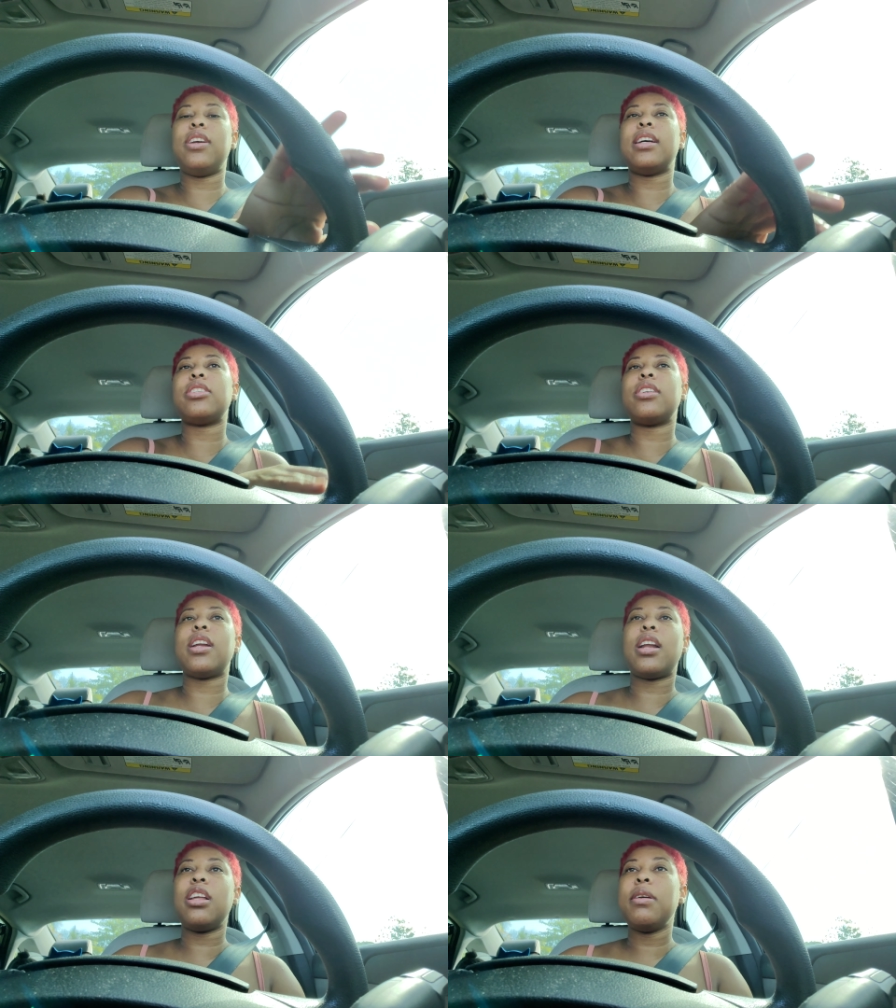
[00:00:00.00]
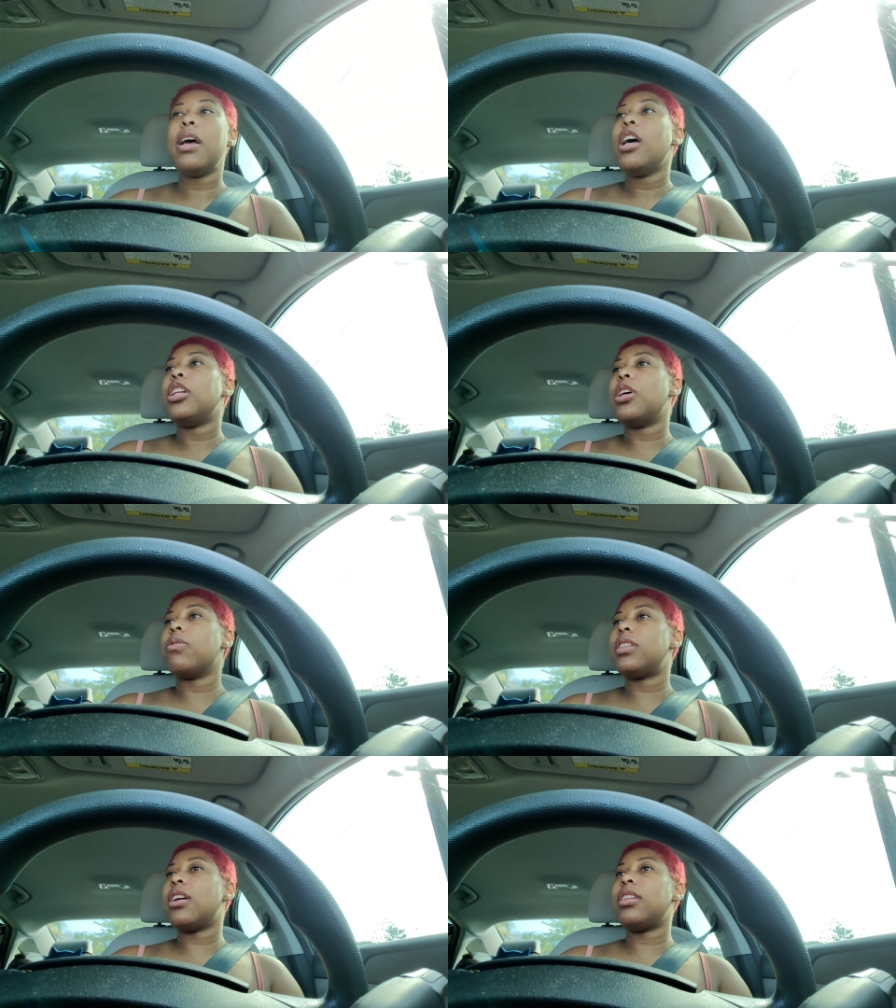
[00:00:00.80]
You guys are not, a,
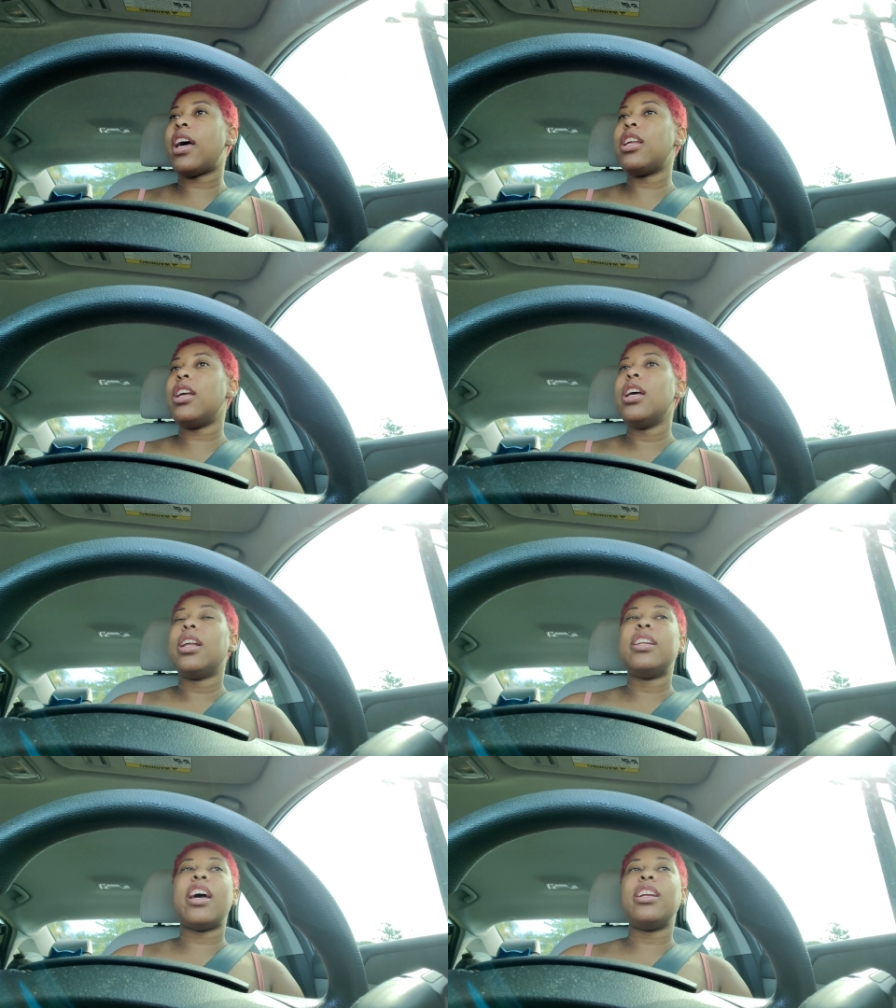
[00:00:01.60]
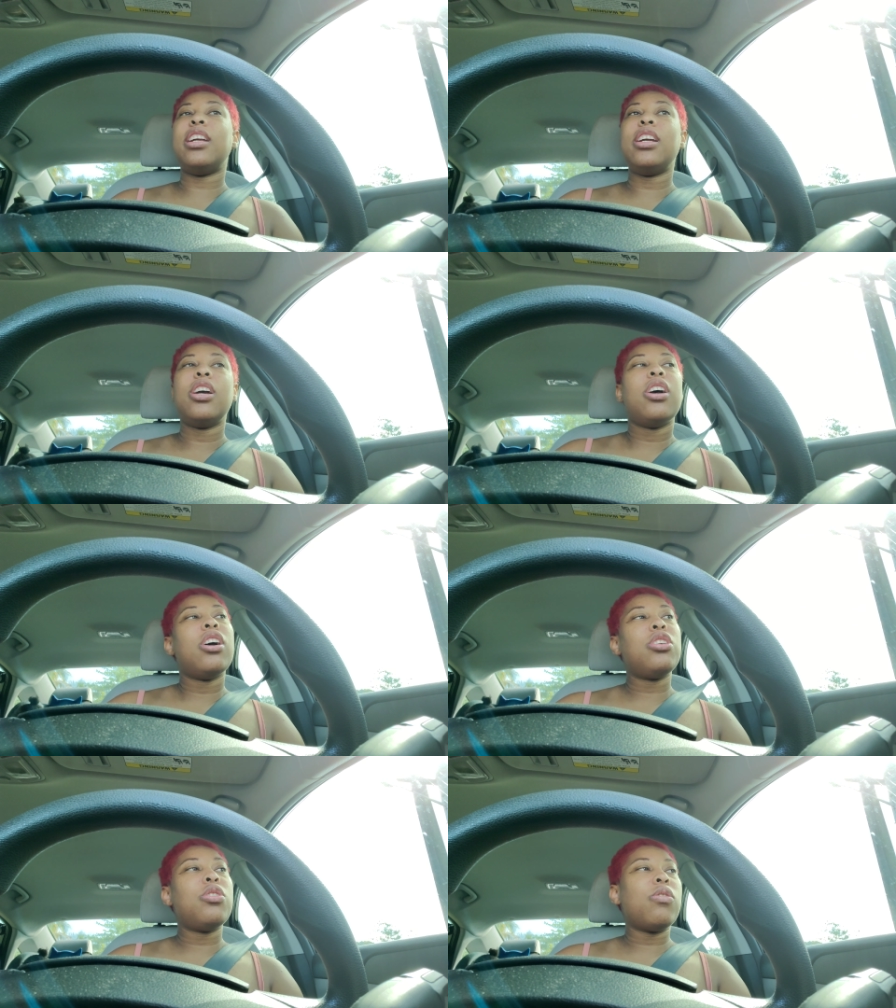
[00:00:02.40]
don't tell daddy, daddy,
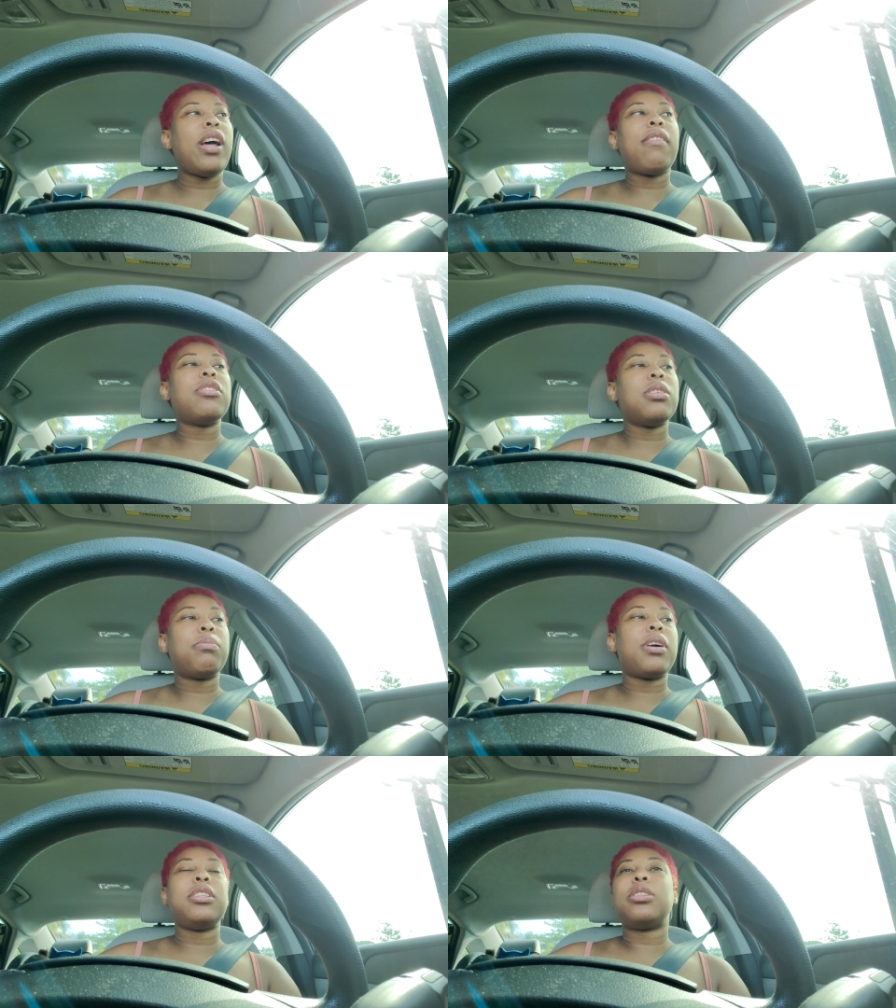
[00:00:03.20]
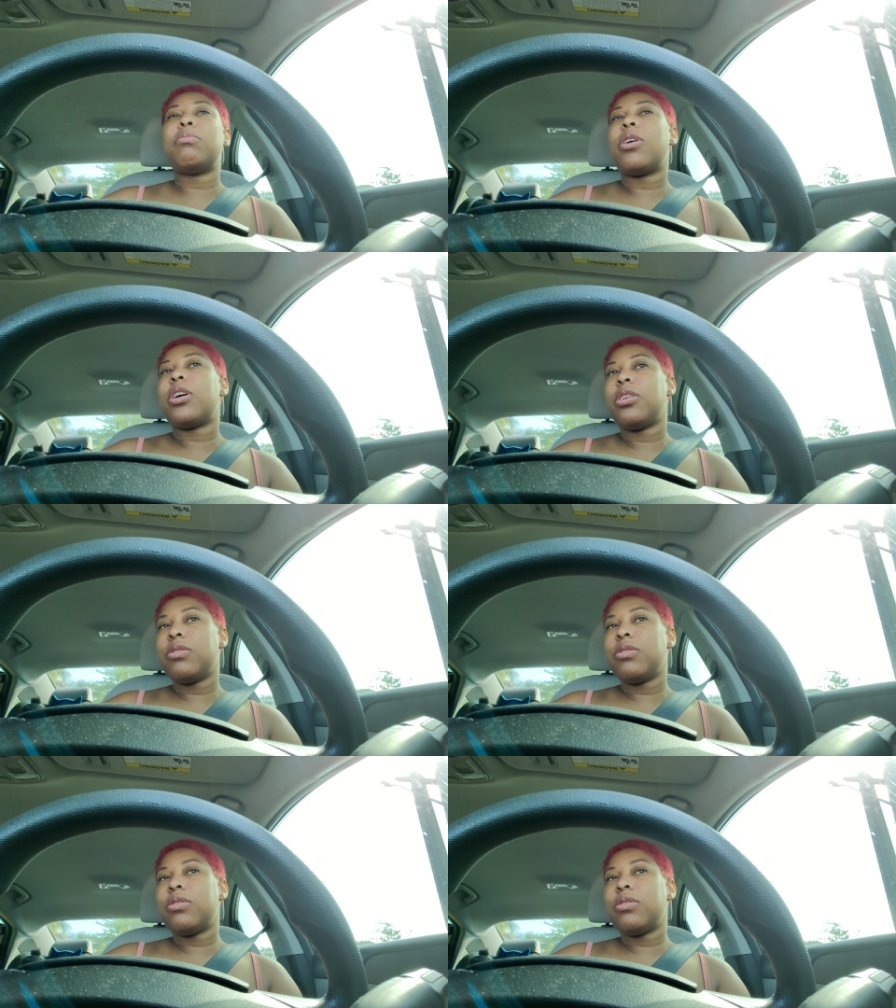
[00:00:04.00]
you don't have a surprise tomorrow.